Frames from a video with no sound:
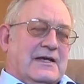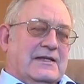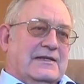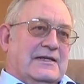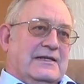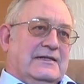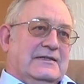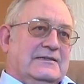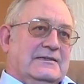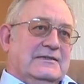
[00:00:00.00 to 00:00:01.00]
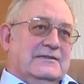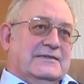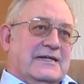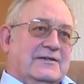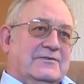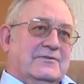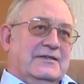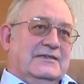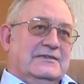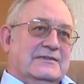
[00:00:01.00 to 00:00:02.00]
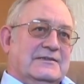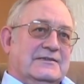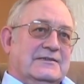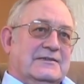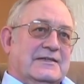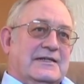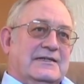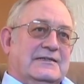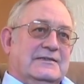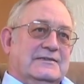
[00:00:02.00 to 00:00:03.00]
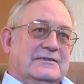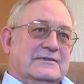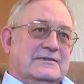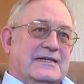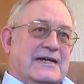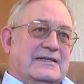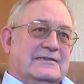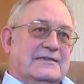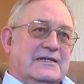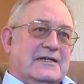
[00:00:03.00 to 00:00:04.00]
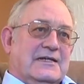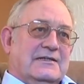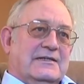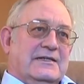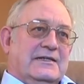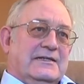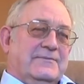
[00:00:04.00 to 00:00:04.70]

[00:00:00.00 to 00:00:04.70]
The second reason is that the